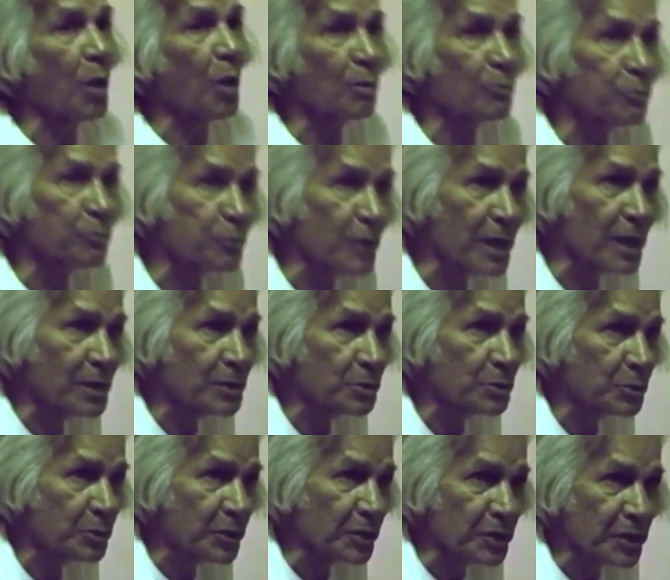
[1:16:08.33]
they have all
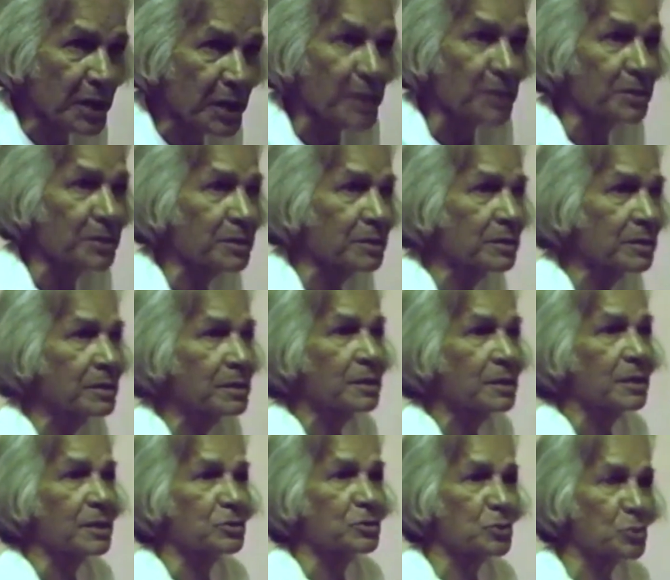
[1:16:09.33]
failed to
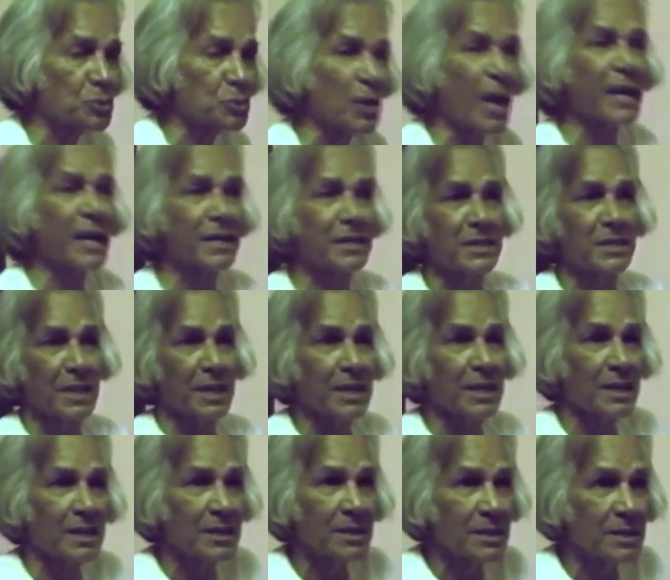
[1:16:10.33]
create a
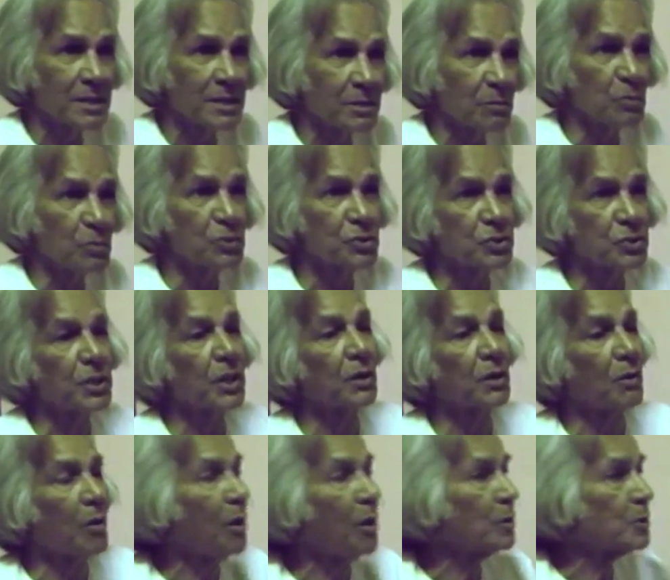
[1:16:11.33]
society
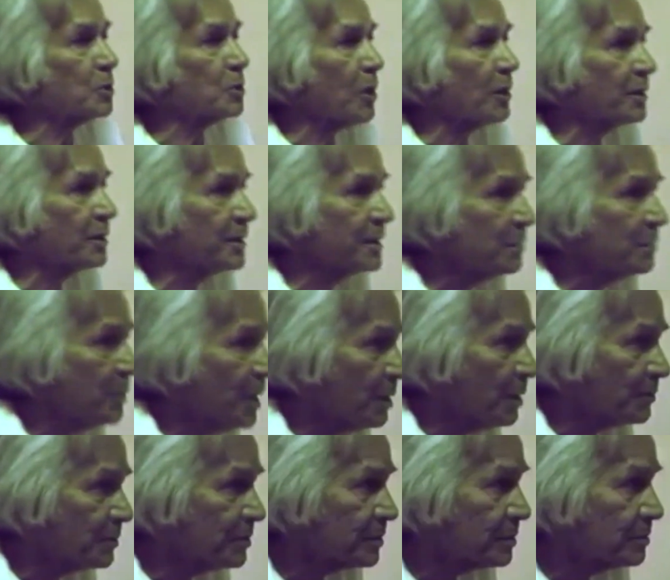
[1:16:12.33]
which they are all
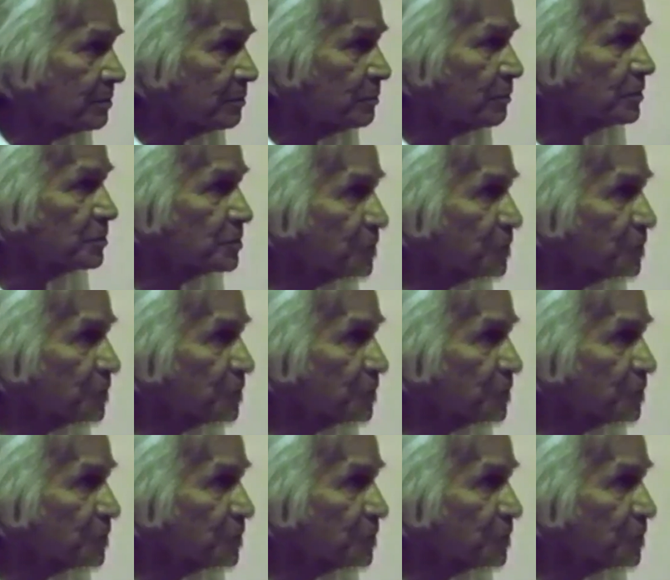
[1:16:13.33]
talking about.